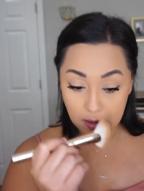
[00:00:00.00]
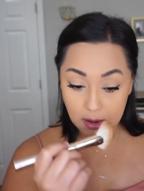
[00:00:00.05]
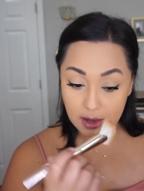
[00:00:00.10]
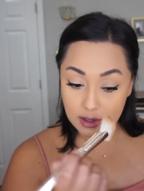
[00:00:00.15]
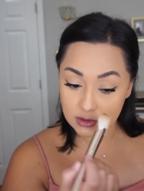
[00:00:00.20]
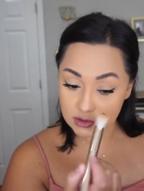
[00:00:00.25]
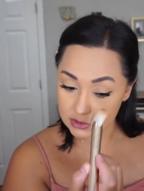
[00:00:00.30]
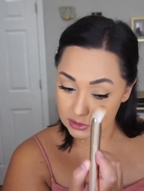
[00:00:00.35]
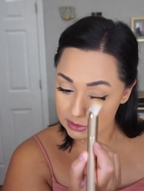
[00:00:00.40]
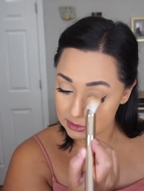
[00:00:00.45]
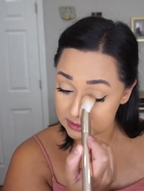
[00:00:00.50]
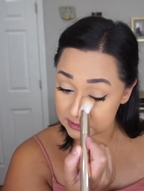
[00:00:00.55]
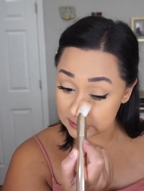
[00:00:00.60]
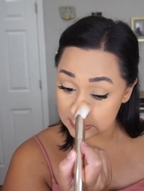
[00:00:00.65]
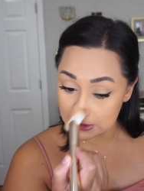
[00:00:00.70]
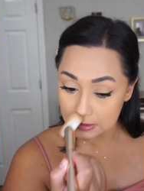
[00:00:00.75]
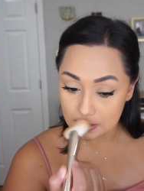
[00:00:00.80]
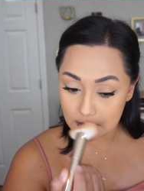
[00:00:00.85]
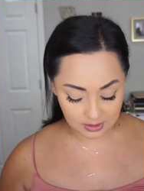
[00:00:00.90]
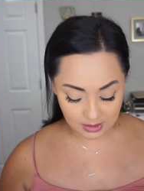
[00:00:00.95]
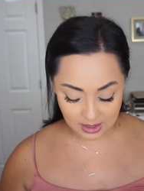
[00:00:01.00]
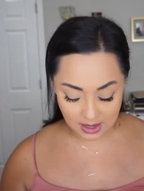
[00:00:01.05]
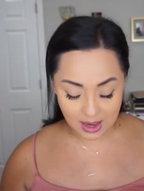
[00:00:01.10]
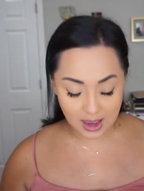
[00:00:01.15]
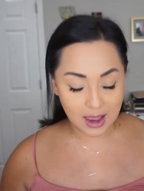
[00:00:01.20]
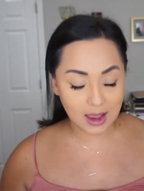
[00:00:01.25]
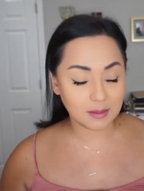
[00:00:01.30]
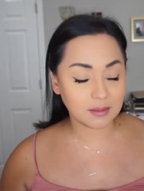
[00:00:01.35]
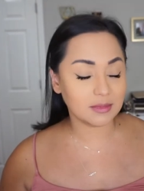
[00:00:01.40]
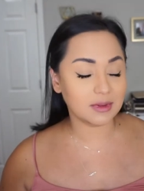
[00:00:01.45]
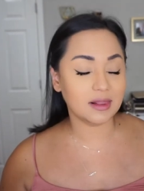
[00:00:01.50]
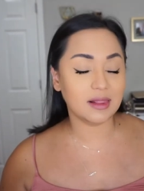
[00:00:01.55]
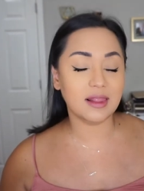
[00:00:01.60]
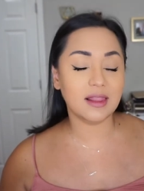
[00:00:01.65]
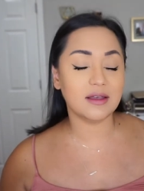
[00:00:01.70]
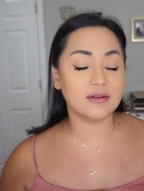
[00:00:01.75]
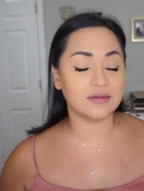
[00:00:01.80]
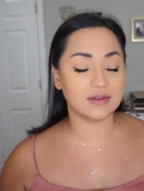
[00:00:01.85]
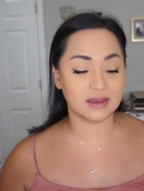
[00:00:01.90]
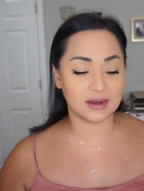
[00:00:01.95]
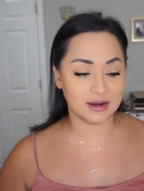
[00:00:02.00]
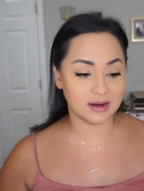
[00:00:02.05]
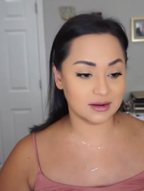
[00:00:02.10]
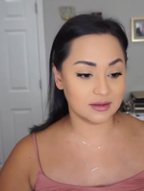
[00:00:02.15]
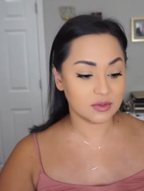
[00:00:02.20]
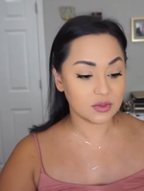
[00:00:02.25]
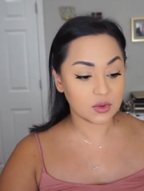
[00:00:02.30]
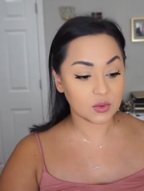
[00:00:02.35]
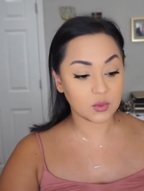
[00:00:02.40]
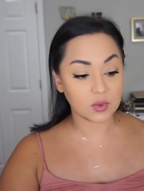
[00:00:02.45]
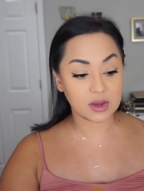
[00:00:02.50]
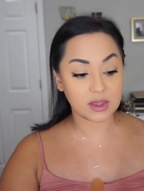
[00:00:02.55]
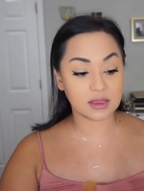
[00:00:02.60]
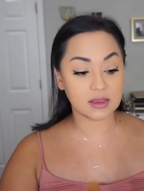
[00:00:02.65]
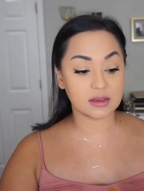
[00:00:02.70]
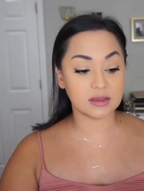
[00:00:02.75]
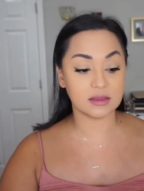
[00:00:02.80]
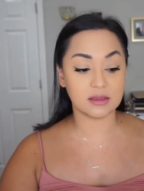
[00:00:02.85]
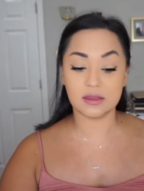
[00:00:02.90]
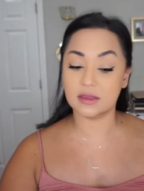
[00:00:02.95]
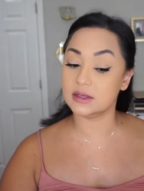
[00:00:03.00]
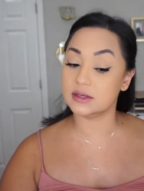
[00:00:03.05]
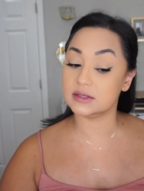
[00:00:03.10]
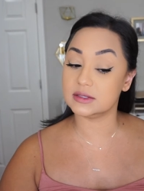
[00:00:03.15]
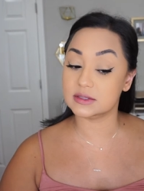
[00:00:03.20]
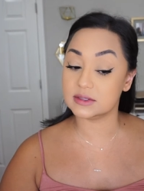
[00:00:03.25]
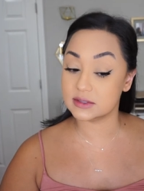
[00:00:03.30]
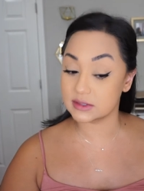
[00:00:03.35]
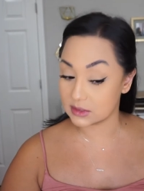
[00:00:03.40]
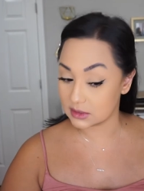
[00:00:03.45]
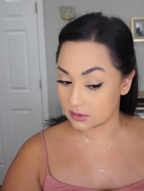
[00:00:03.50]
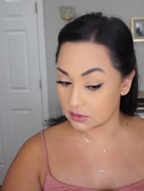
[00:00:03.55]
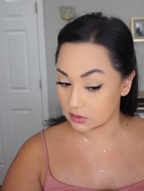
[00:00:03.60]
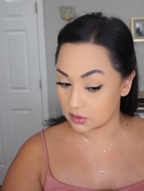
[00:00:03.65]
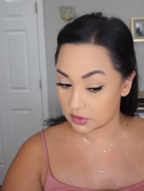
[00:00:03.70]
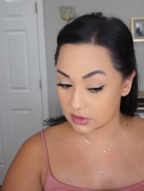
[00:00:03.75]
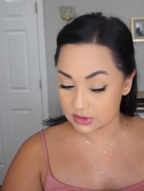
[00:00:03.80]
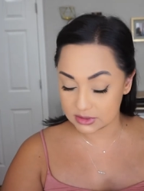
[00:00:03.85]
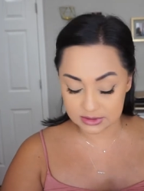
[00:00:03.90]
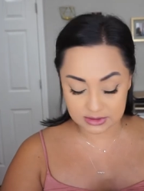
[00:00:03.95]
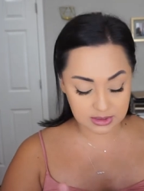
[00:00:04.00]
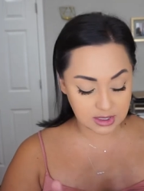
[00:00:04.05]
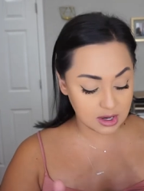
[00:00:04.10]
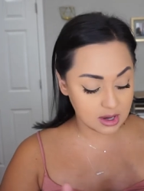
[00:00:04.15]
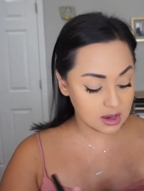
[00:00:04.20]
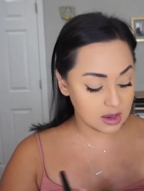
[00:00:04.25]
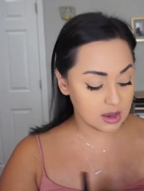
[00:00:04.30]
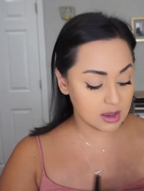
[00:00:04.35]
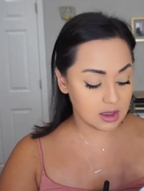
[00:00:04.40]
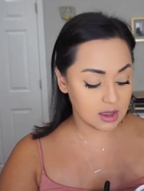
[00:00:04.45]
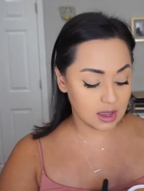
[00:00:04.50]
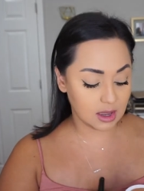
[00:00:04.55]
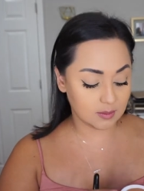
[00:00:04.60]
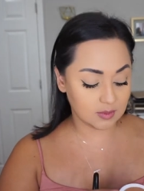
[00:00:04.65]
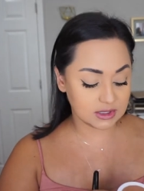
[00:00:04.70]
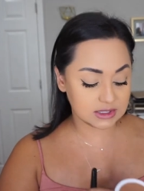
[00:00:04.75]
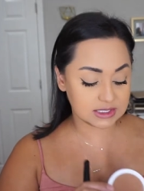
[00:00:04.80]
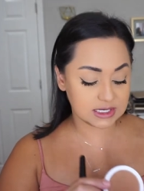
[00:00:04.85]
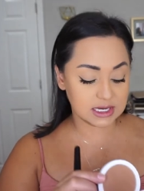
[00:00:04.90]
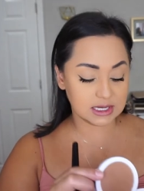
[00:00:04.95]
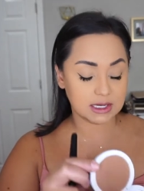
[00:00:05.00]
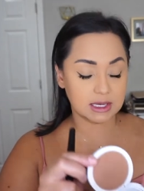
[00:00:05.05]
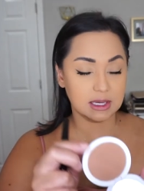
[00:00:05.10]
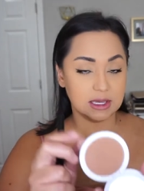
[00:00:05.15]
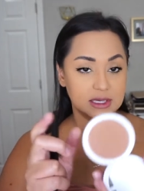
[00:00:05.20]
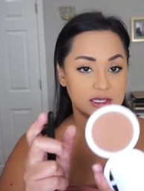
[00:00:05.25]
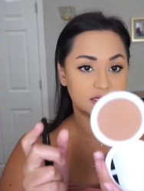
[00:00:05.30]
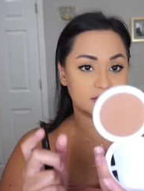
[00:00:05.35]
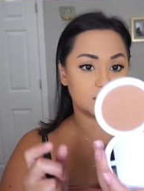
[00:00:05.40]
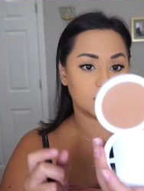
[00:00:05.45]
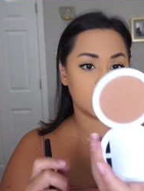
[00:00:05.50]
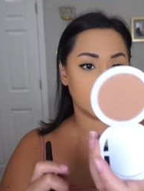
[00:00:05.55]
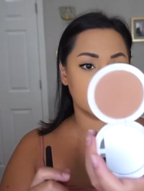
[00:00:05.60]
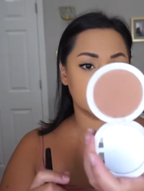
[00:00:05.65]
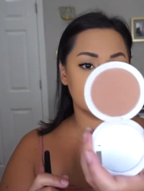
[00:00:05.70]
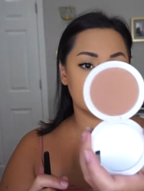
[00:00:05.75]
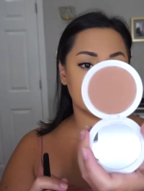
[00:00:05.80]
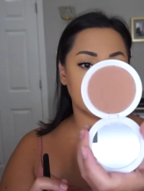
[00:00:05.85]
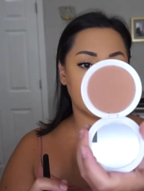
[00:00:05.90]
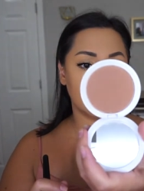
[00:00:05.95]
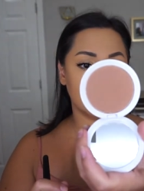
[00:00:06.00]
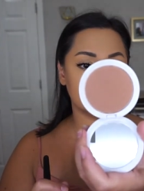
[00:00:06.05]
edges. I'm loving the way that this looks. I'm gonna take his bronzer